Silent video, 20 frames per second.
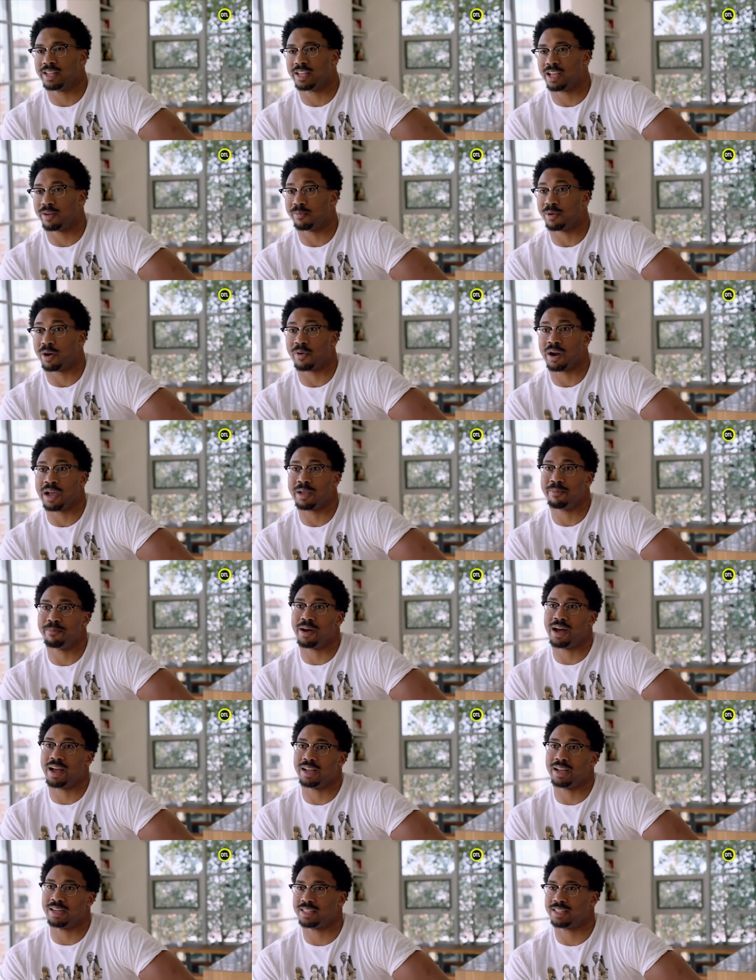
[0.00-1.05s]
in my right
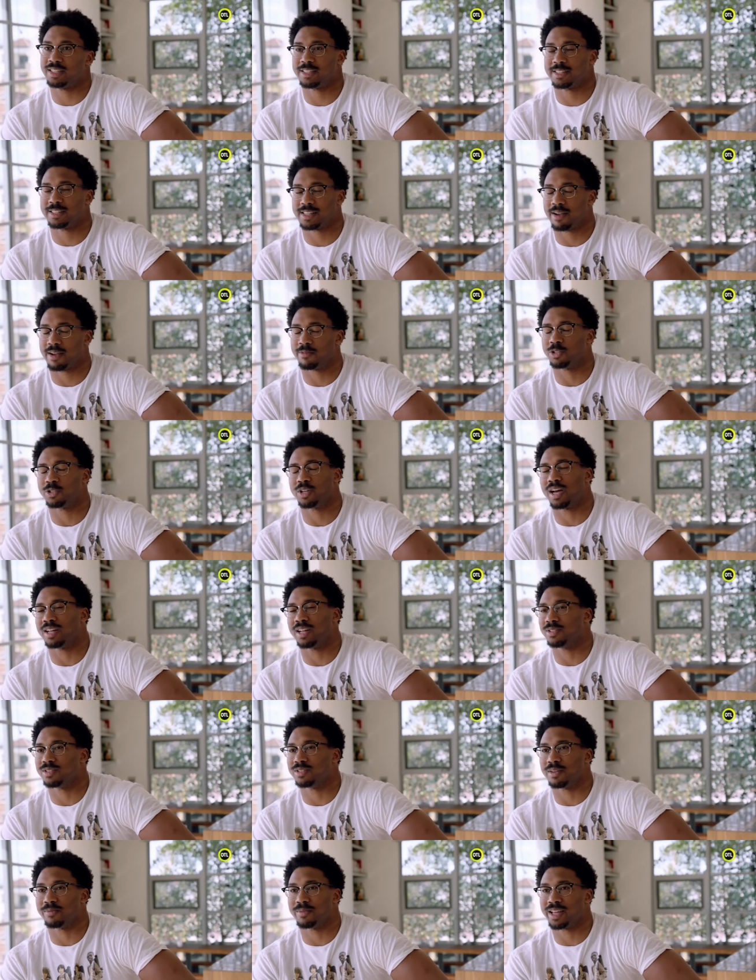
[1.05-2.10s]
mind, ever try to
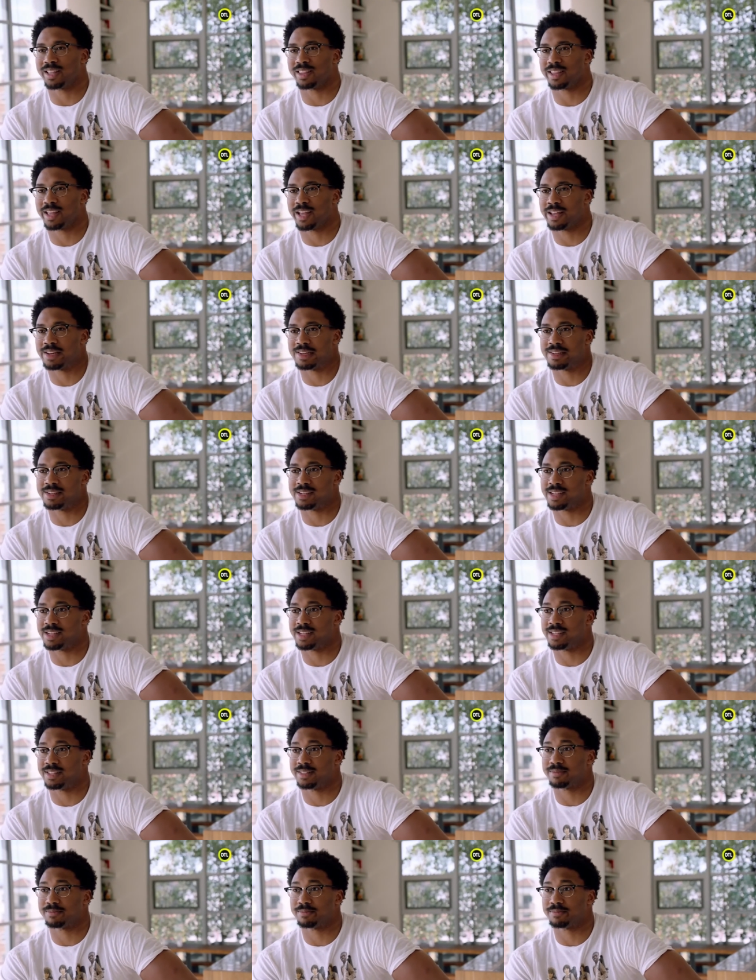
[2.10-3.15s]
do something like that, and uh,